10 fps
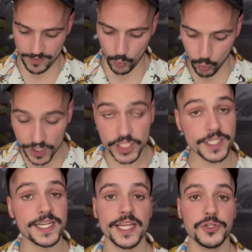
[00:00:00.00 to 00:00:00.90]
which is
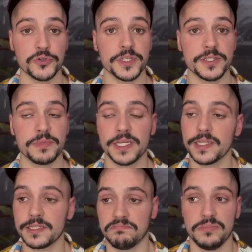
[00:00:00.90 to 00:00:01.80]
dangerous
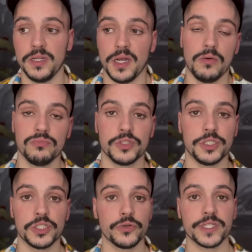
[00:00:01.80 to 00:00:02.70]
because, she
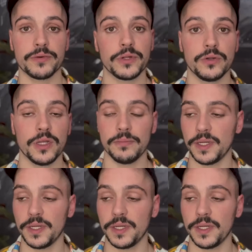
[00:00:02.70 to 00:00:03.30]
shows areola,